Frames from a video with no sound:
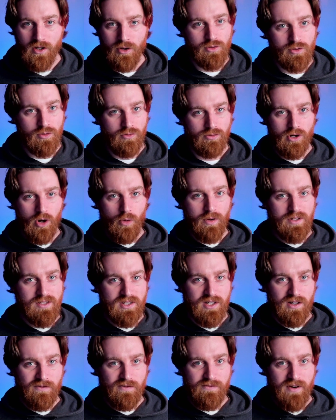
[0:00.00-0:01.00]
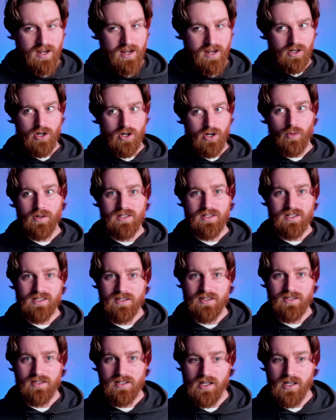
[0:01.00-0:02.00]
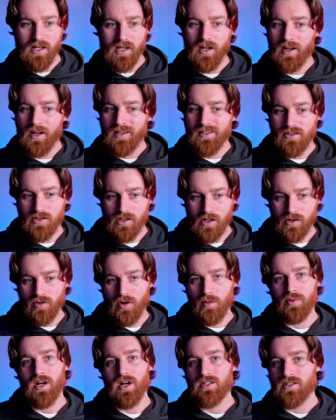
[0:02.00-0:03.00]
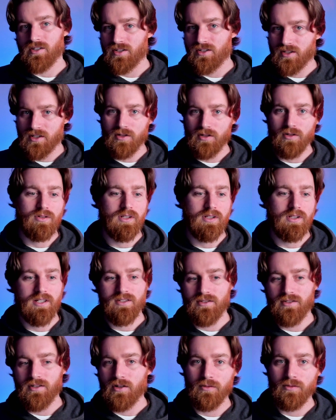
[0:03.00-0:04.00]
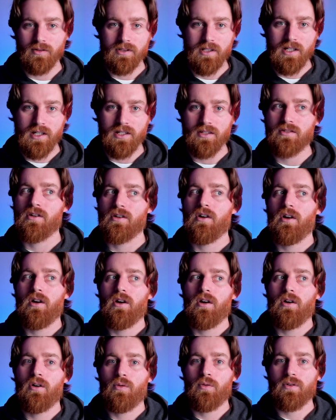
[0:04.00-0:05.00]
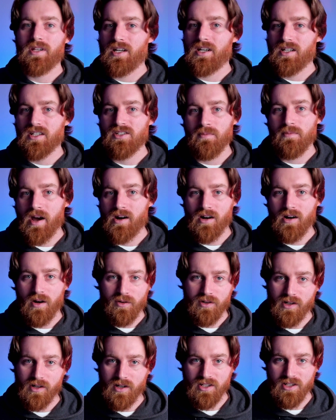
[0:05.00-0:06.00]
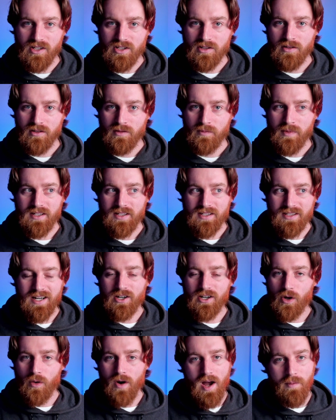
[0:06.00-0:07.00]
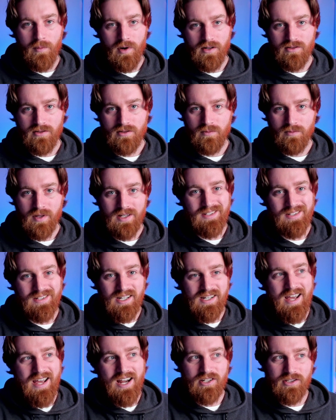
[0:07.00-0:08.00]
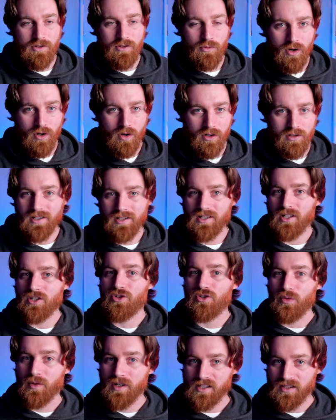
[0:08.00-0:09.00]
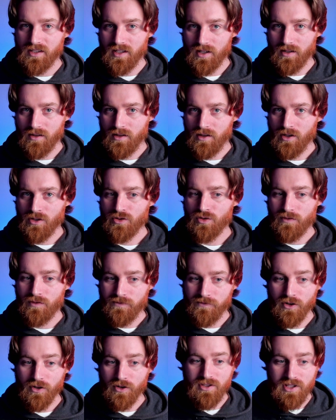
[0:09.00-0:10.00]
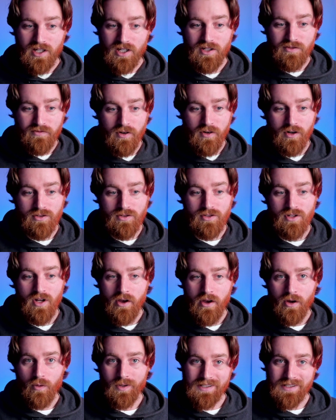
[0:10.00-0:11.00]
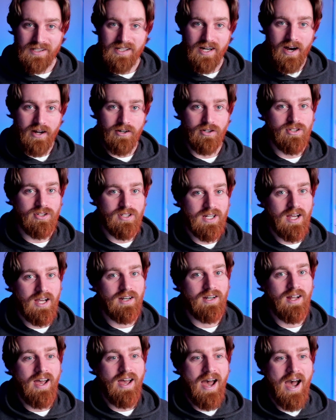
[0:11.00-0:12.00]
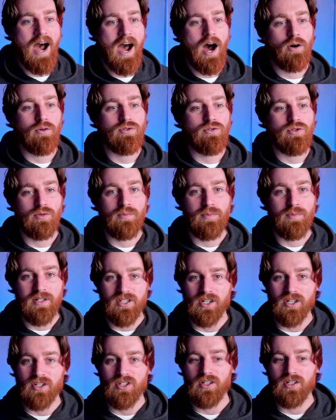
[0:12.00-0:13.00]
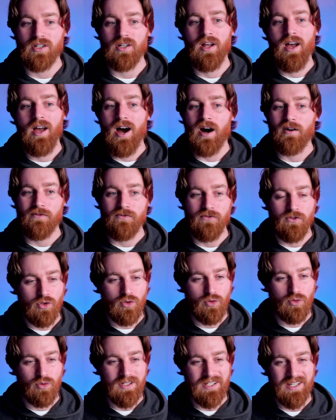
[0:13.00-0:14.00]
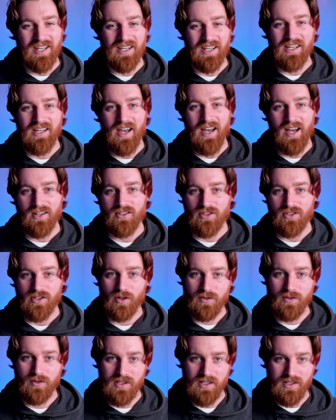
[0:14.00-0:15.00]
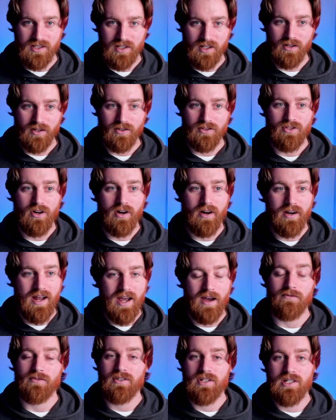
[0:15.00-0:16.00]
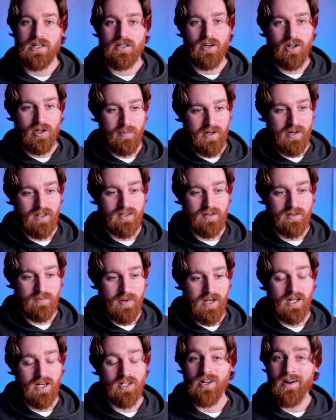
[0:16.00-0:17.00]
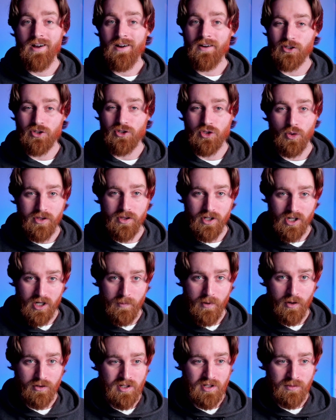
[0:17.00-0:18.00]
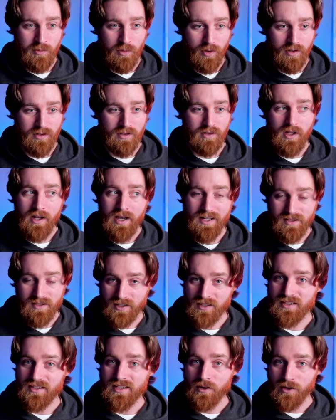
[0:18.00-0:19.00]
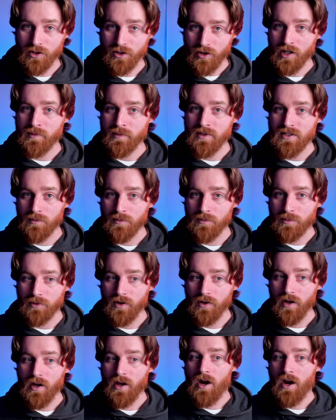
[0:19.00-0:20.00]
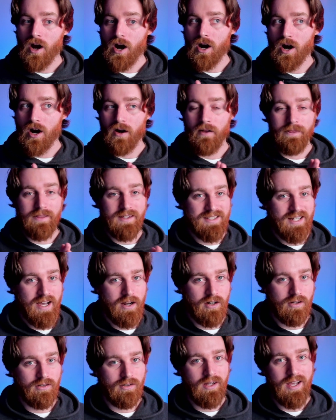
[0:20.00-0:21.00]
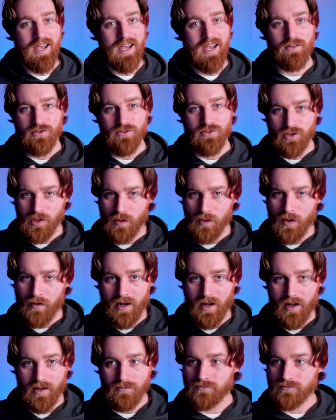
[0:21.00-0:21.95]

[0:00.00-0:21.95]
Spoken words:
So no one's going to find it. No one's going to see it. 0 impressions, 0 clicks, 0 leads. Well, then it doesn't matter how good it is because it got no eyeballs, because it didn't actually work, didn't do anything. So first things first, we need to understand how to position a few key SEO details on every single comparison page. The two that are most important, it's going to sound incredibly simple, are the title and the URL.